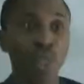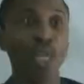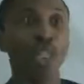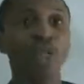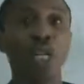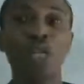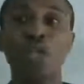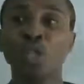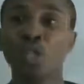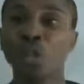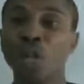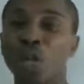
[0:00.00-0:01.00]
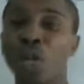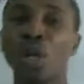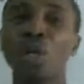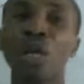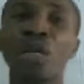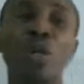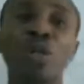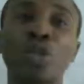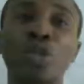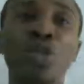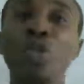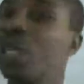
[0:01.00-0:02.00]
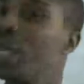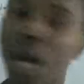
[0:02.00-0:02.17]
then you are not looking